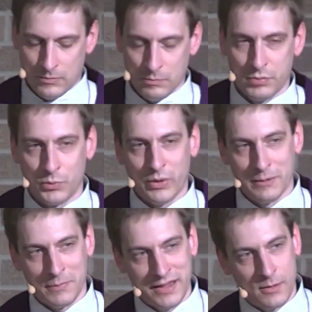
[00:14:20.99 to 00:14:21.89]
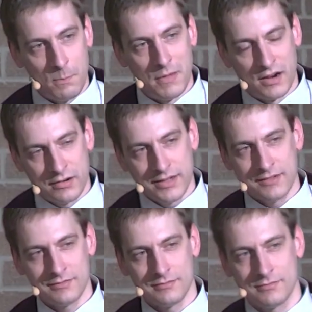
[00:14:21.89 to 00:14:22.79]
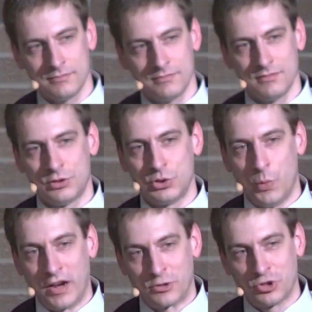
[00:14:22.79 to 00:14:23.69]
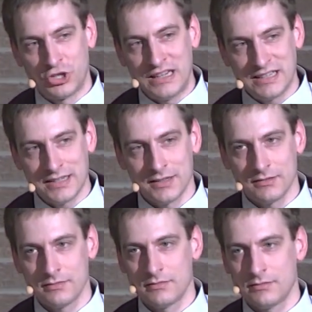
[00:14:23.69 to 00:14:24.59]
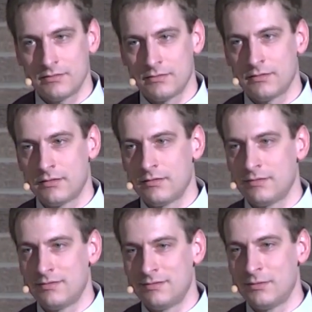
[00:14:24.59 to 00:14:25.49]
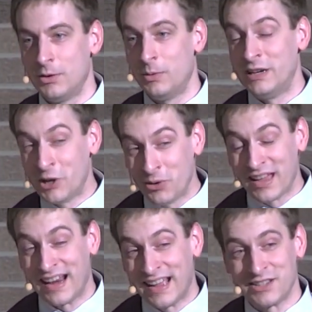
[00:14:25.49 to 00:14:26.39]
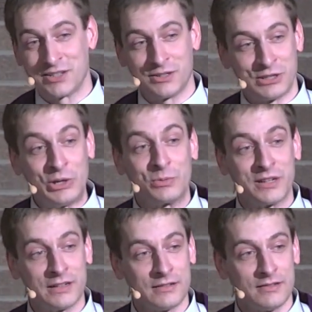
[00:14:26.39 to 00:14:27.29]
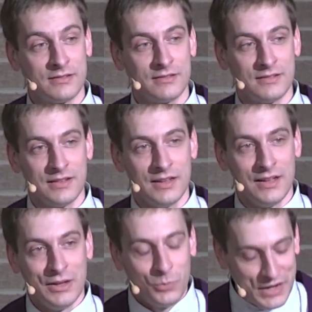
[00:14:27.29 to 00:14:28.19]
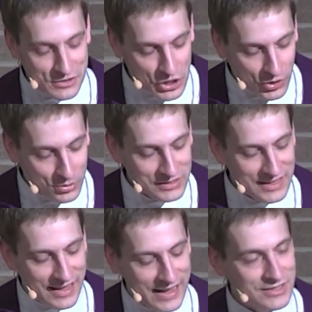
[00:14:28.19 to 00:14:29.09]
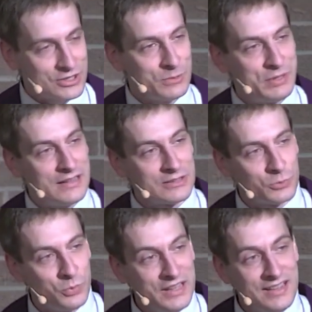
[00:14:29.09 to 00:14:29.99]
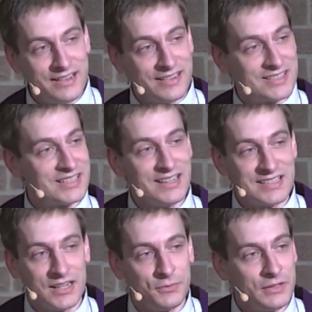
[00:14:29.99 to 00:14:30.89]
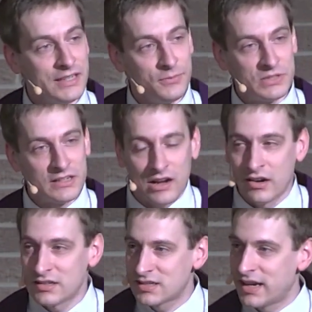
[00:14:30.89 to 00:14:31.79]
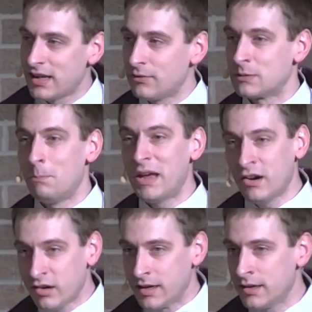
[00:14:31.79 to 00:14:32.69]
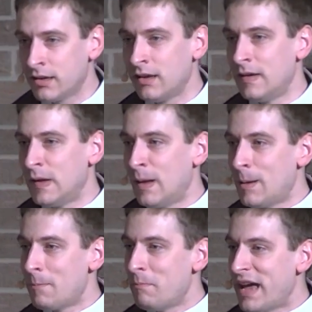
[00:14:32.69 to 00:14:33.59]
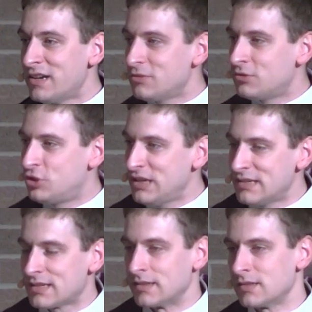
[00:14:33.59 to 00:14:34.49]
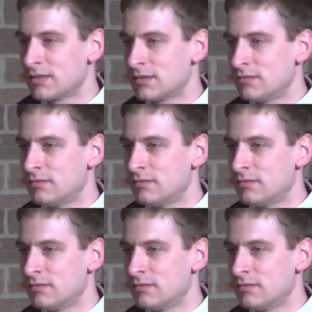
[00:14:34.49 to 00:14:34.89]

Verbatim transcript: But what made Mary do what she did? We know that answer, don't we? We know the answer because we, in a sense, have lived it ourselves. Mary met Jesus.